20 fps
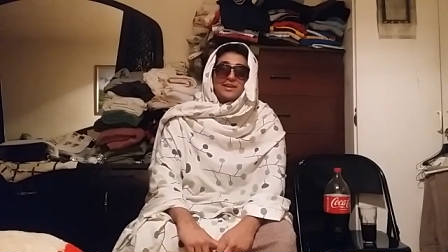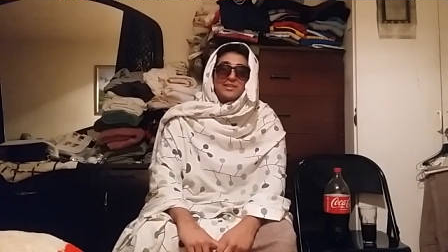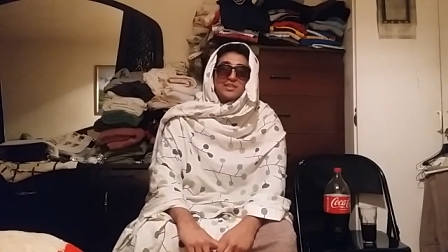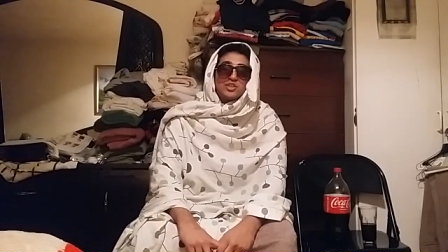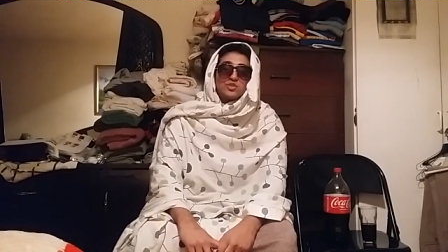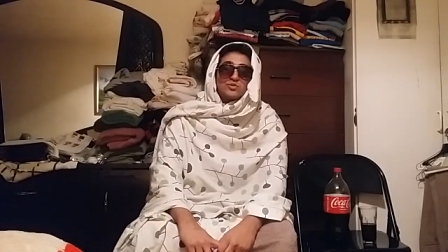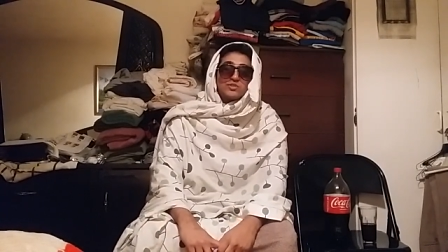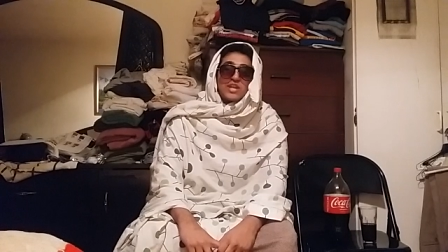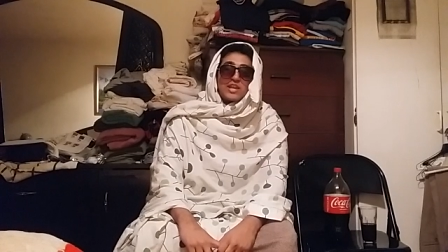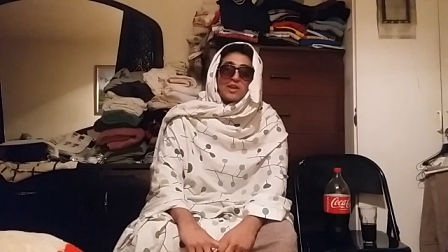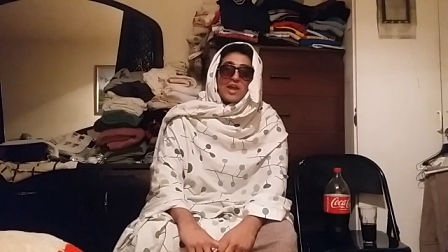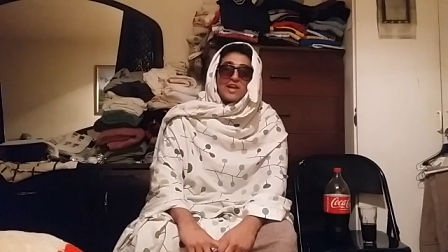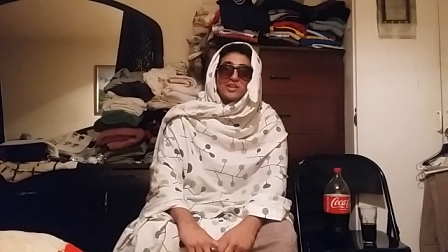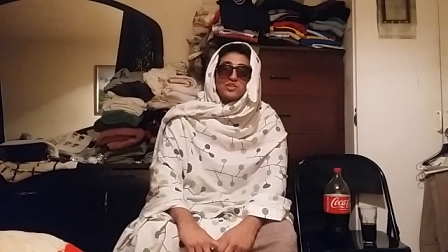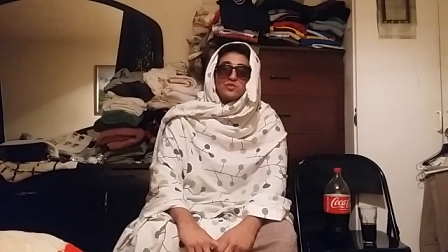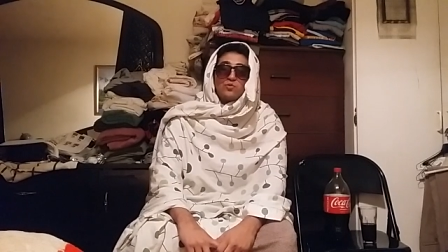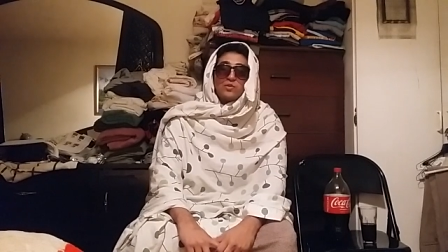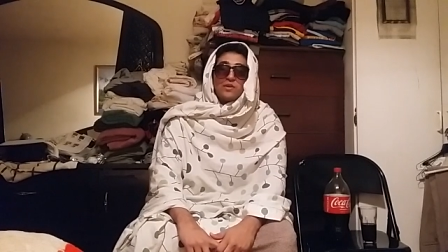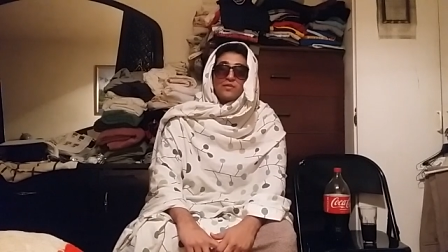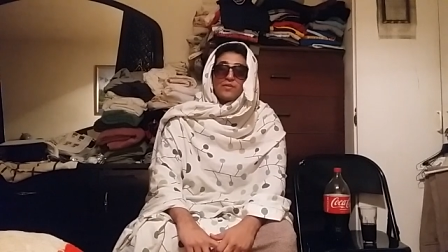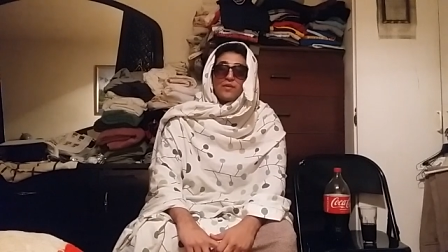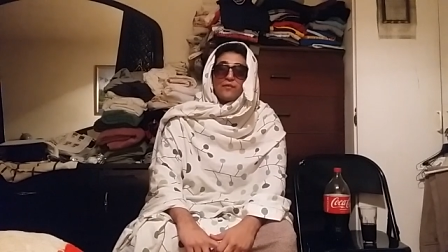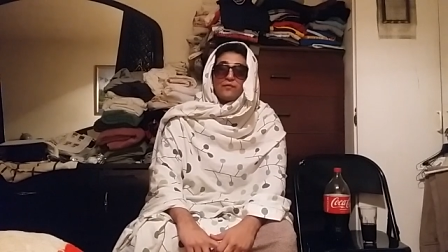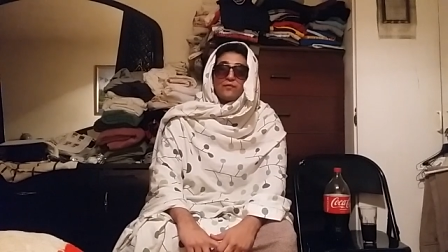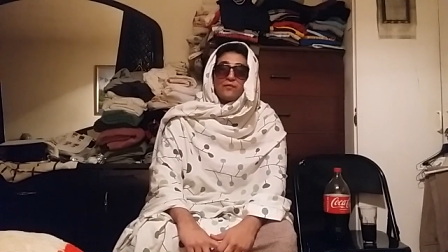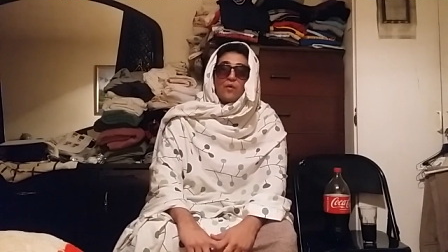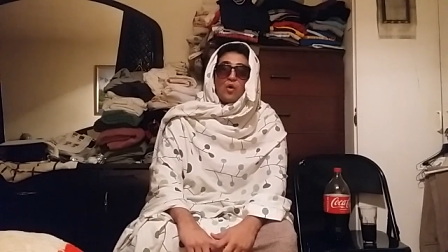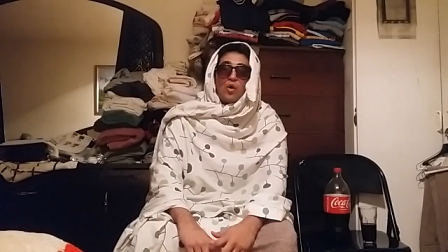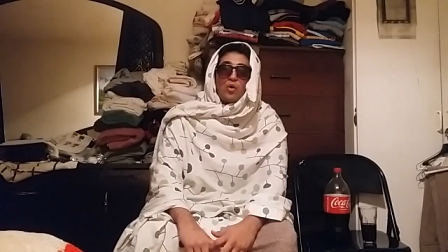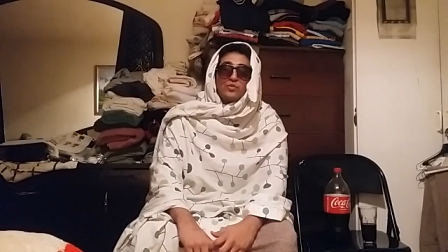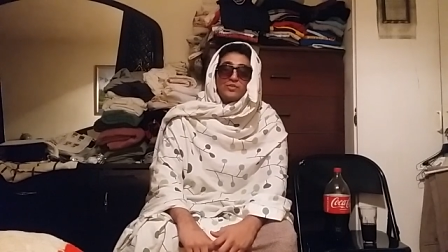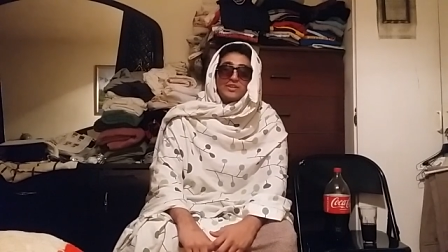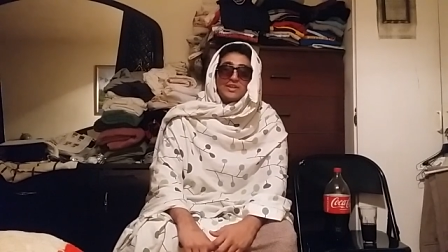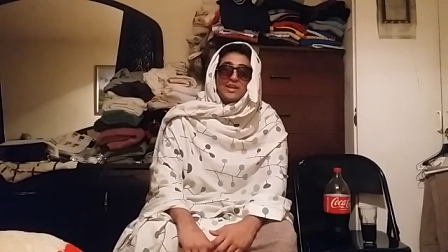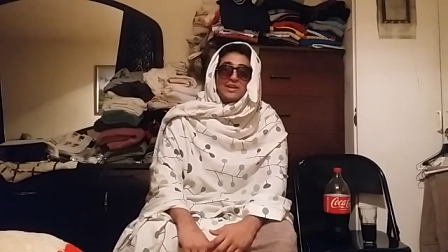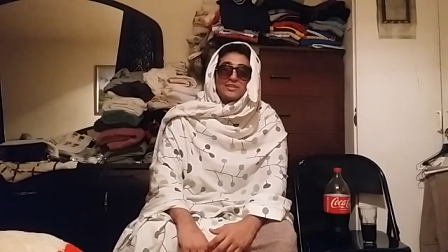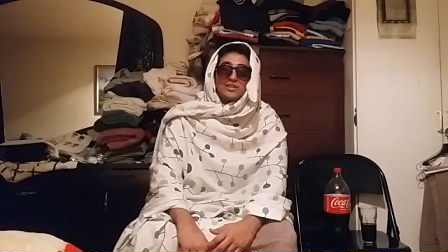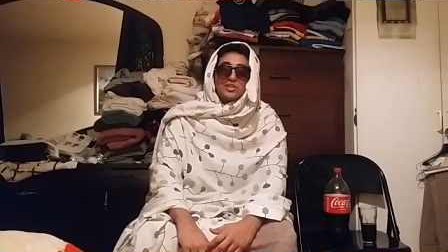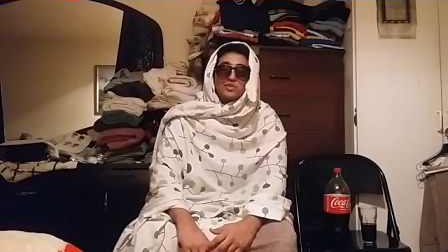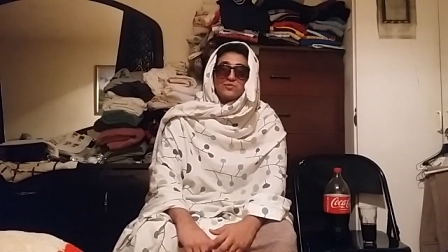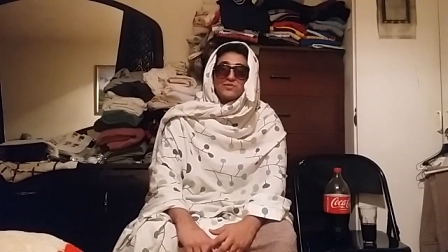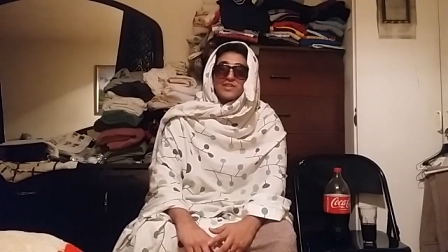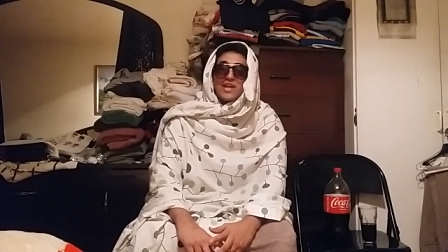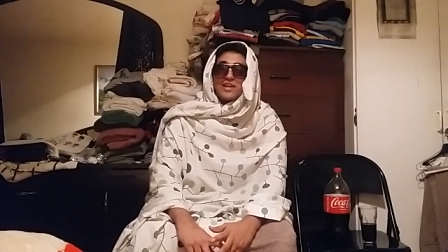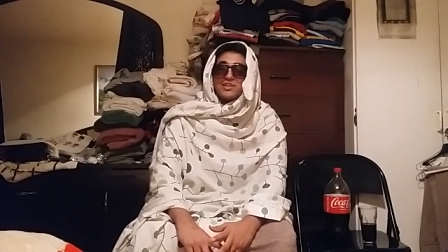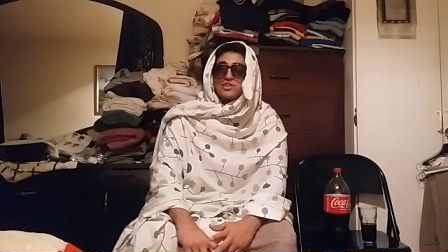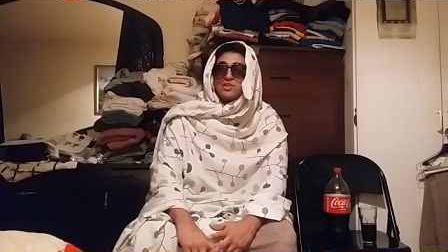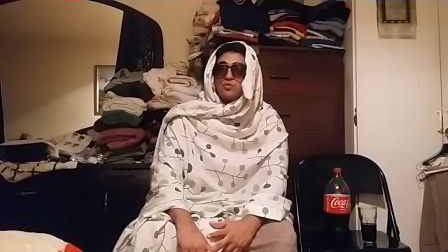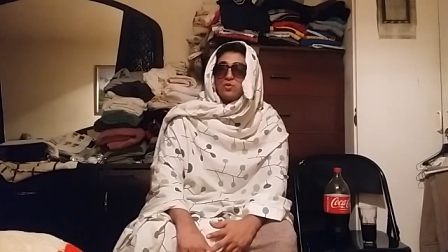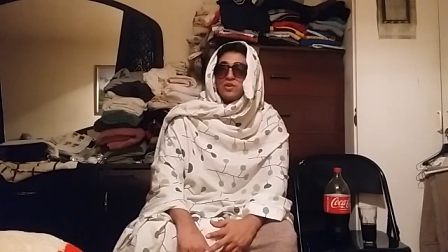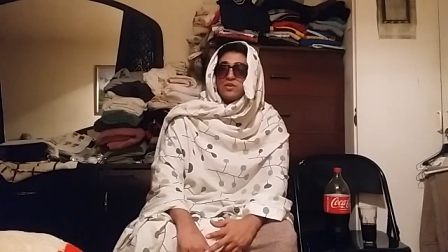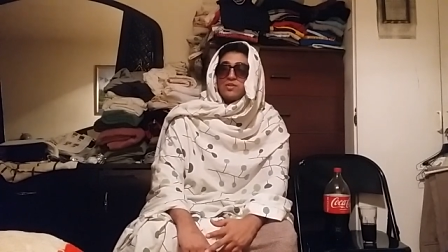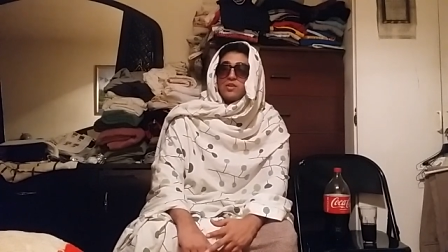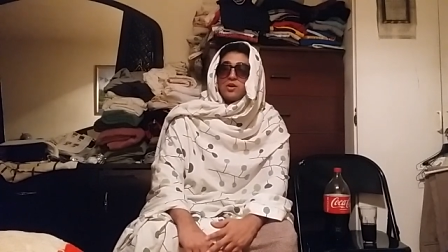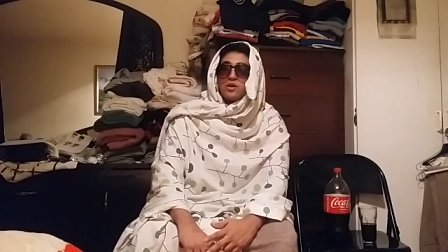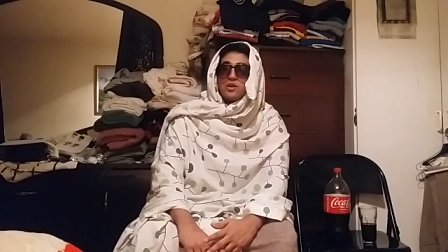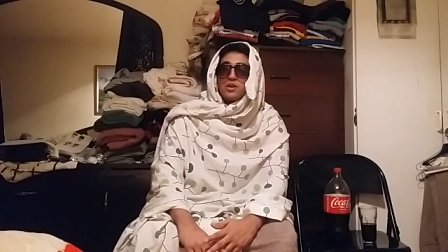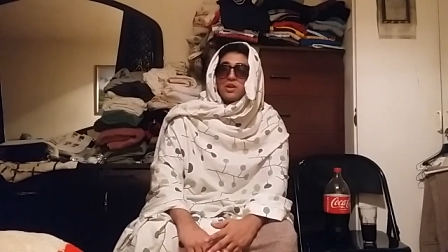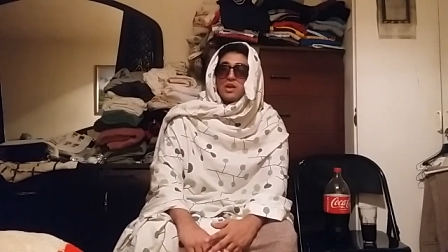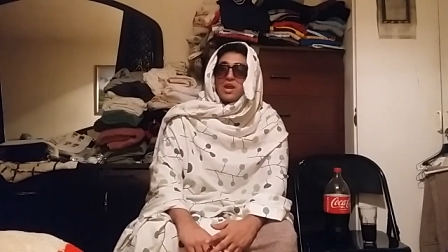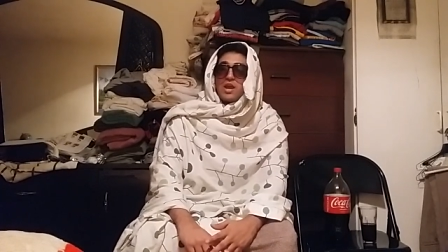And this was like actually one of the only... And this was actually one of the